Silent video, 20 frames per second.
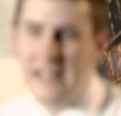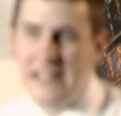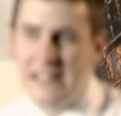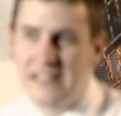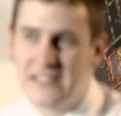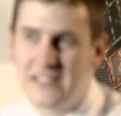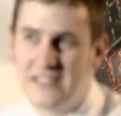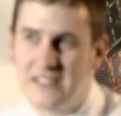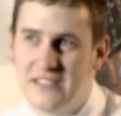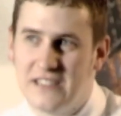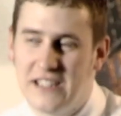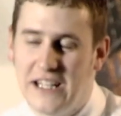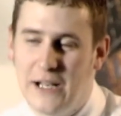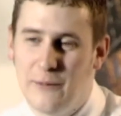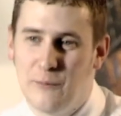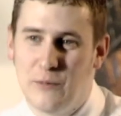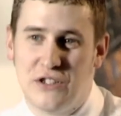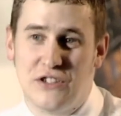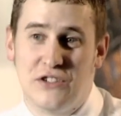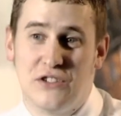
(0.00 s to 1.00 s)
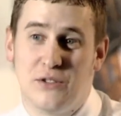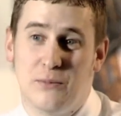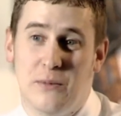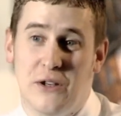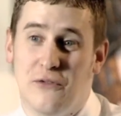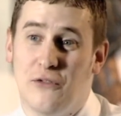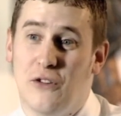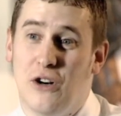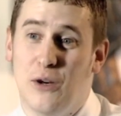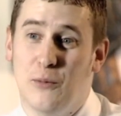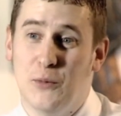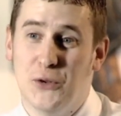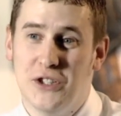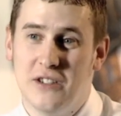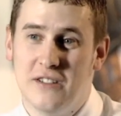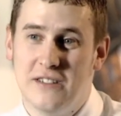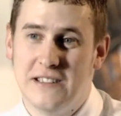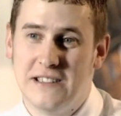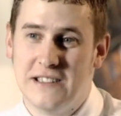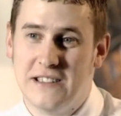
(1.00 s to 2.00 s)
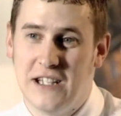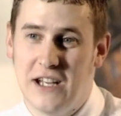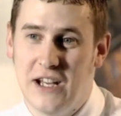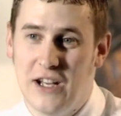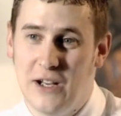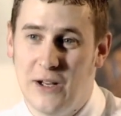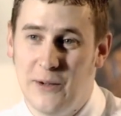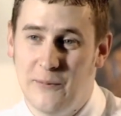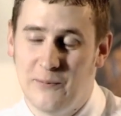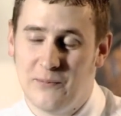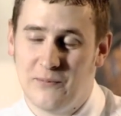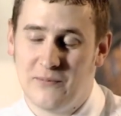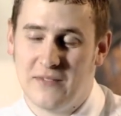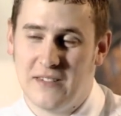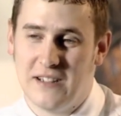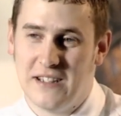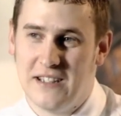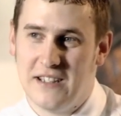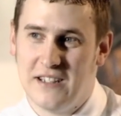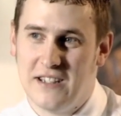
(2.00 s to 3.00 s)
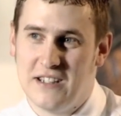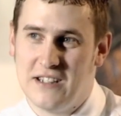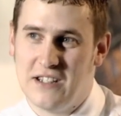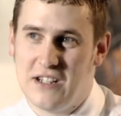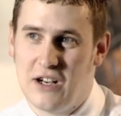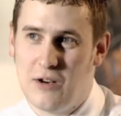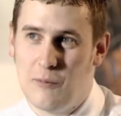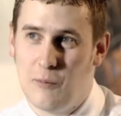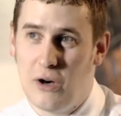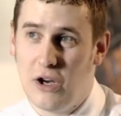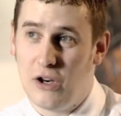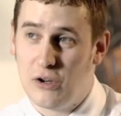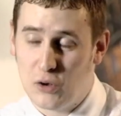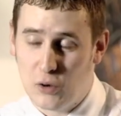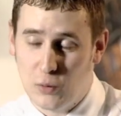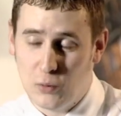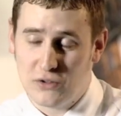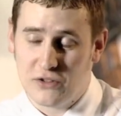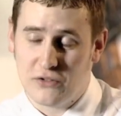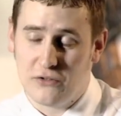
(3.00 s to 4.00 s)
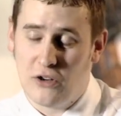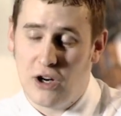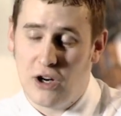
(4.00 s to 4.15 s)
had an ambition to be a fireman. Um, my uncle was a